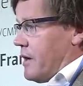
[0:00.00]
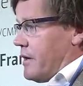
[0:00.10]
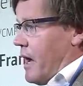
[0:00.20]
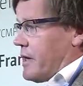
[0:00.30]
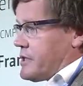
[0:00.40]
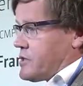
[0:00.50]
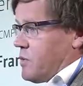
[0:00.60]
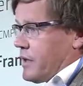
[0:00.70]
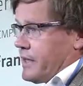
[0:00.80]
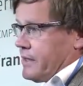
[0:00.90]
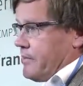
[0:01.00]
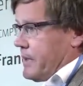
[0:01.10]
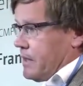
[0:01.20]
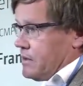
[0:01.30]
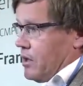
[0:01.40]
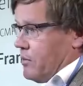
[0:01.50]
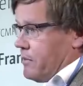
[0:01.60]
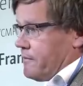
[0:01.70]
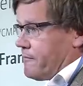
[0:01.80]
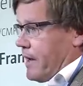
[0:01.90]
not just working in the big
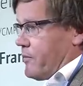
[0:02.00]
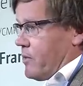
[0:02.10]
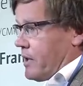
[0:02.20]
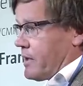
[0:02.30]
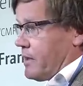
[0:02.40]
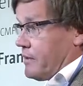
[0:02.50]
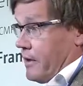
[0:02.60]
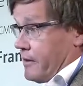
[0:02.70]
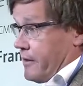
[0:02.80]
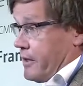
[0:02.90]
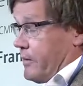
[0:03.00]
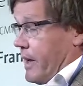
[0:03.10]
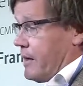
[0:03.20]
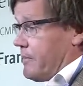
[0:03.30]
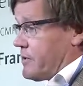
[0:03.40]
global framework under the UN,